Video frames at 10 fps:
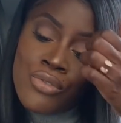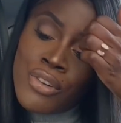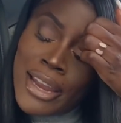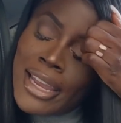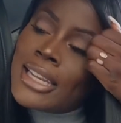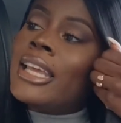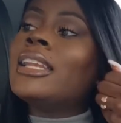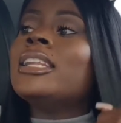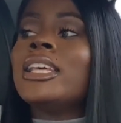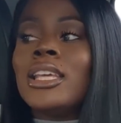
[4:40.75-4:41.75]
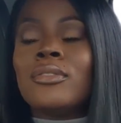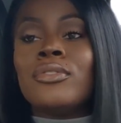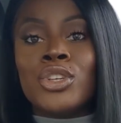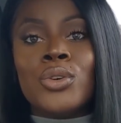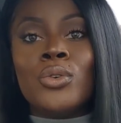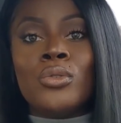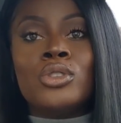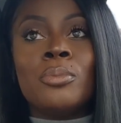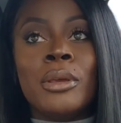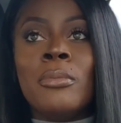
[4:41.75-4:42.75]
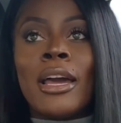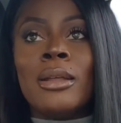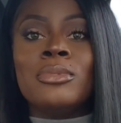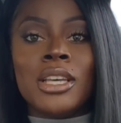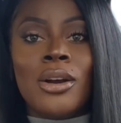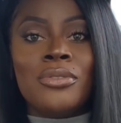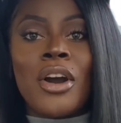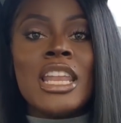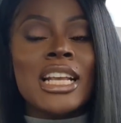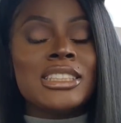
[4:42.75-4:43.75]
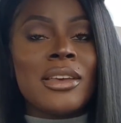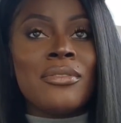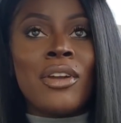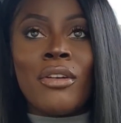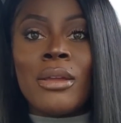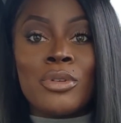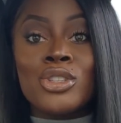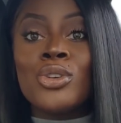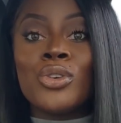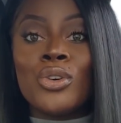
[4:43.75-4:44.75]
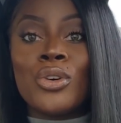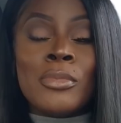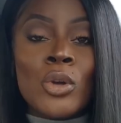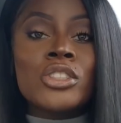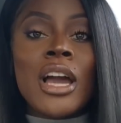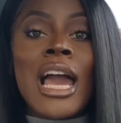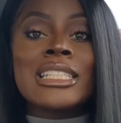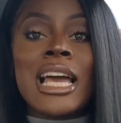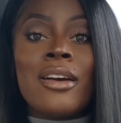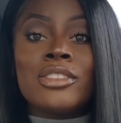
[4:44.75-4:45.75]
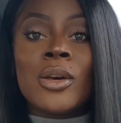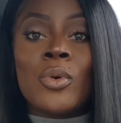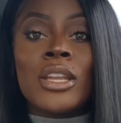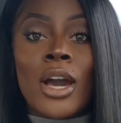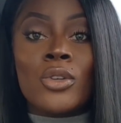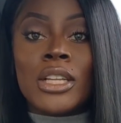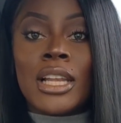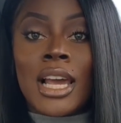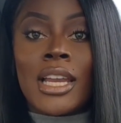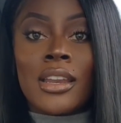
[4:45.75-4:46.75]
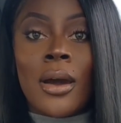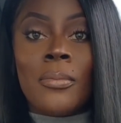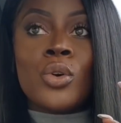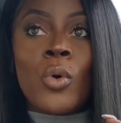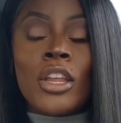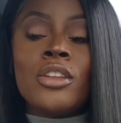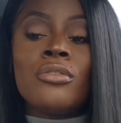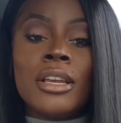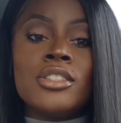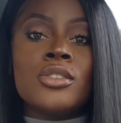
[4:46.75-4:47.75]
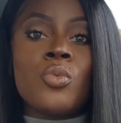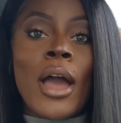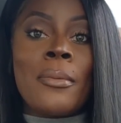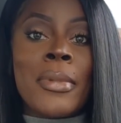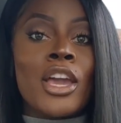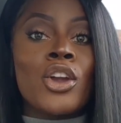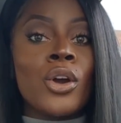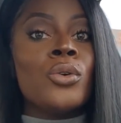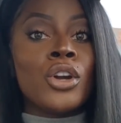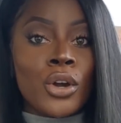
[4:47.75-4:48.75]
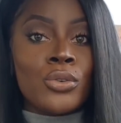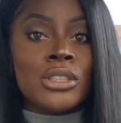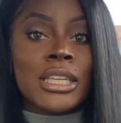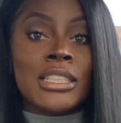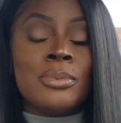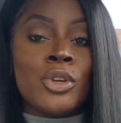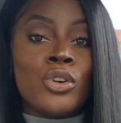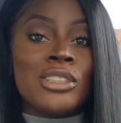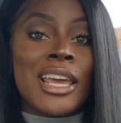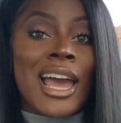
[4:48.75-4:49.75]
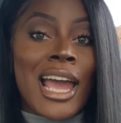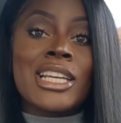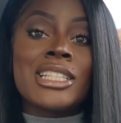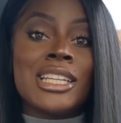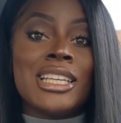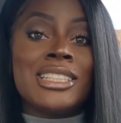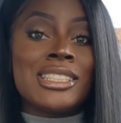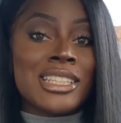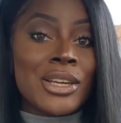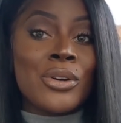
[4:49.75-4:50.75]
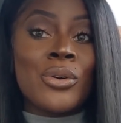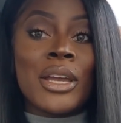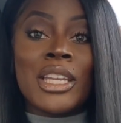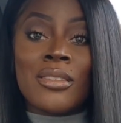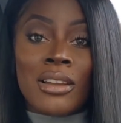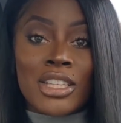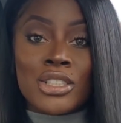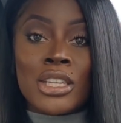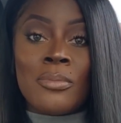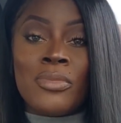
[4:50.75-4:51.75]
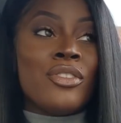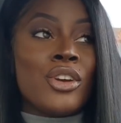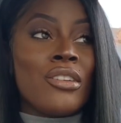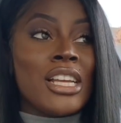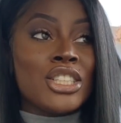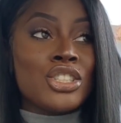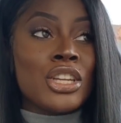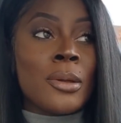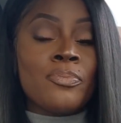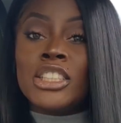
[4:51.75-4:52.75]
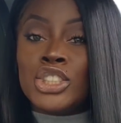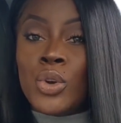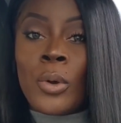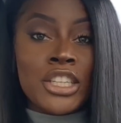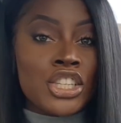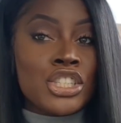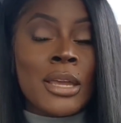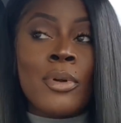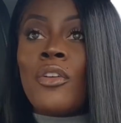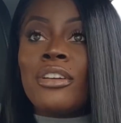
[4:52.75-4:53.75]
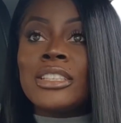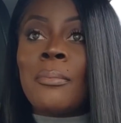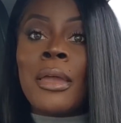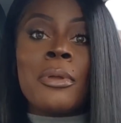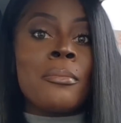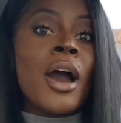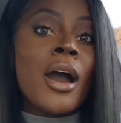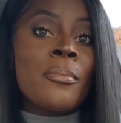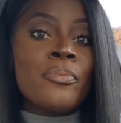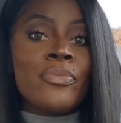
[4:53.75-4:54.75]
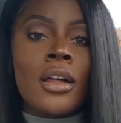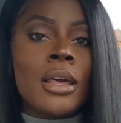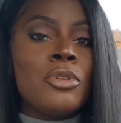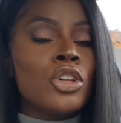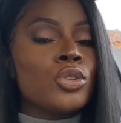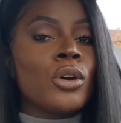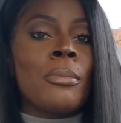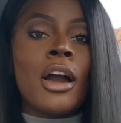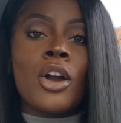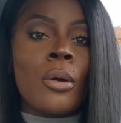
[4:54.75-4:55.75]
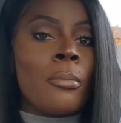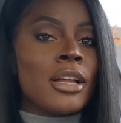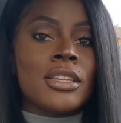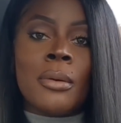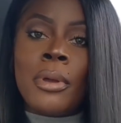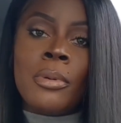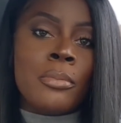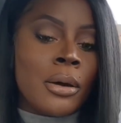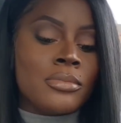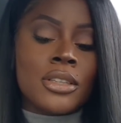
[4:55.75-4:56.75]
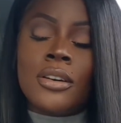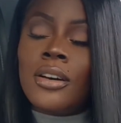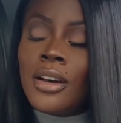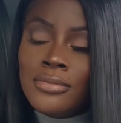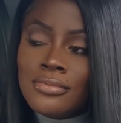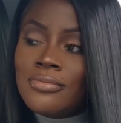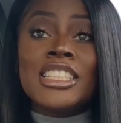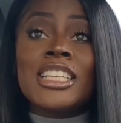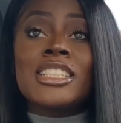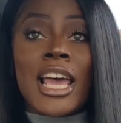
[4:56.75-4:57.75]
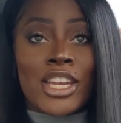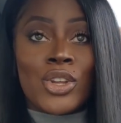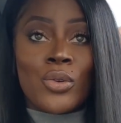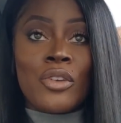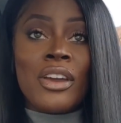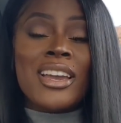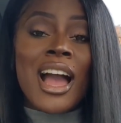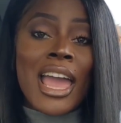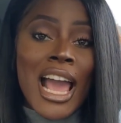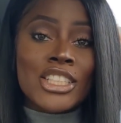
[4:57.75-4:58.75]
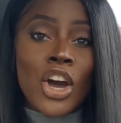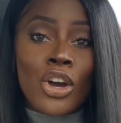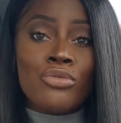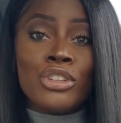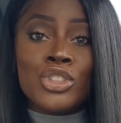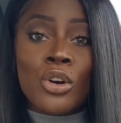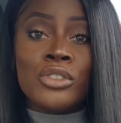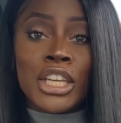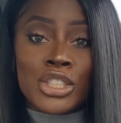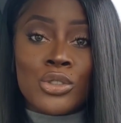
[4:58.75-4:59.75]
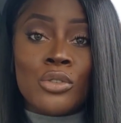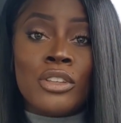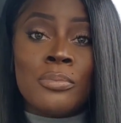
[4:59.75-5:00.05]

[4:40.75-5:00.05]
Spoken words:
rarely leave you to be by themselves unless they're very mature. Most guys have someone else lined up. So one of the reasons why men go ghost is because they're actually still in a relationship. Either their relationship, a situationship, whether it's their baby mom. Let me not talk about going back to their baby moms. Oh, This is a side note. If a guy has unresolved issues with